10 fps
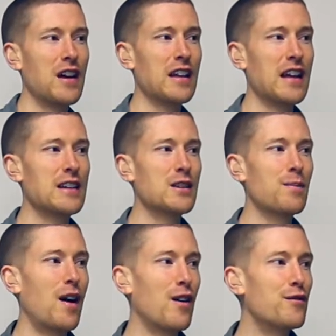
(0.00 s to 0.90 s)
Okay, so
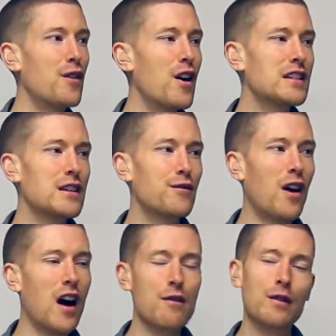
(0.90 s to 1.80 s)
bar
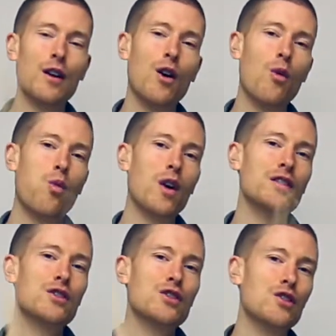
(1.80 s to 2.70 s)
35, we got
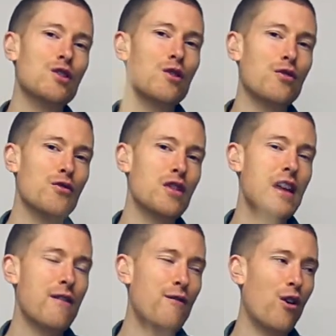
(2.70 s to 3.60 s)
1, 2,
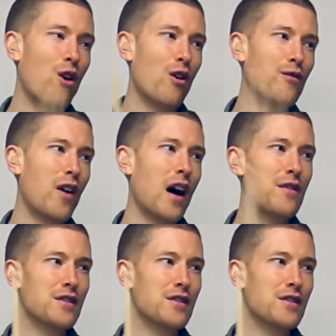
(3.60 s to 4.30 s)
3, 4, 5,